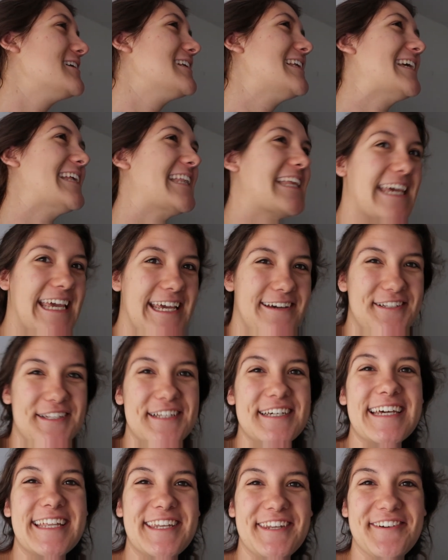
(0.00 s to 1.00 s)
it'll, it'll
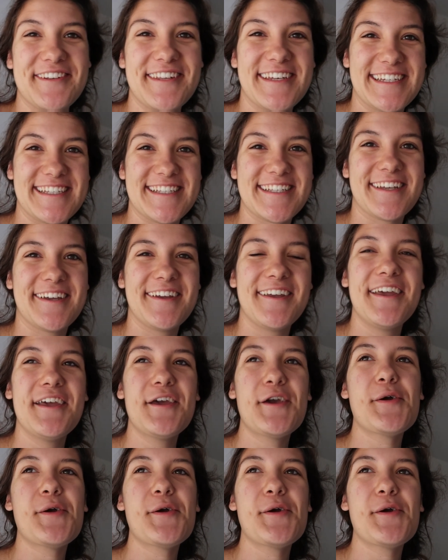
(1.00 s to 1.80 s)
look a lot nicer.